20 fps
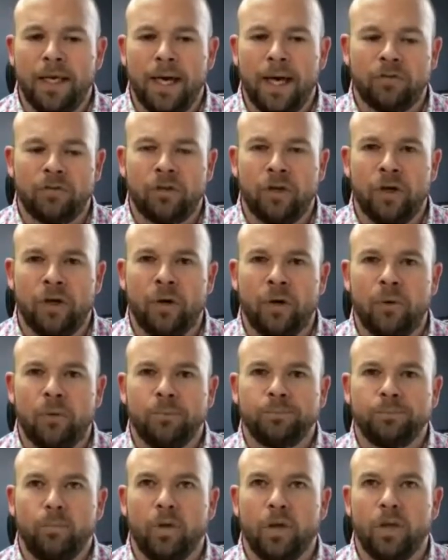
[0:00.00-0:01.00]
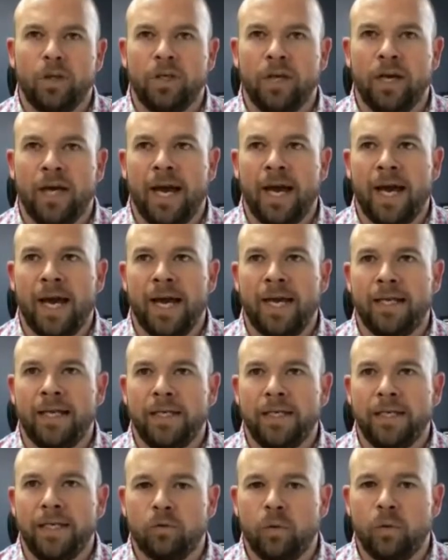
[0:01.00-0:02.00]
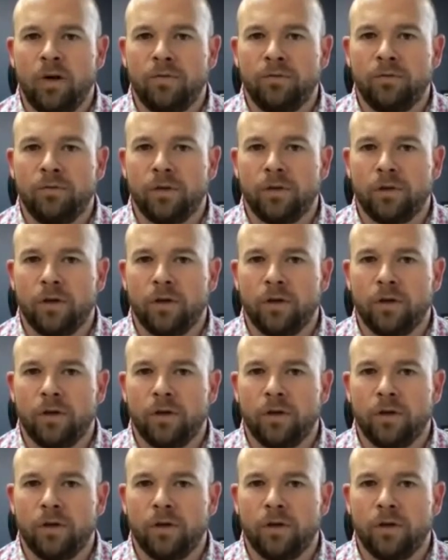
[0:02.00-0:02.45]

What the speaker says: So you had 12